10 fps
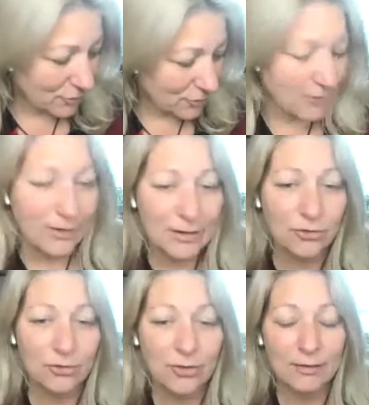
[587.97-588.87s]

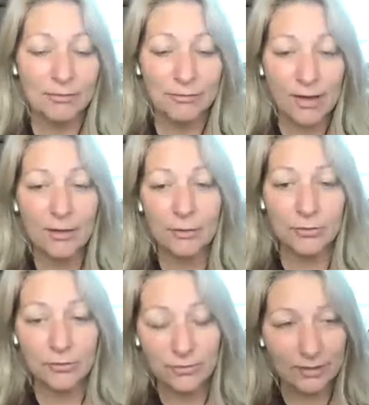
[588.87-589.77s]
generations that have followed
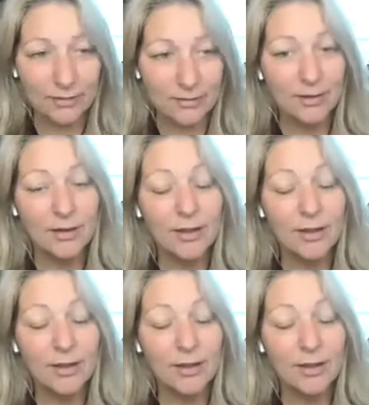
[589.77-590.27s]
since.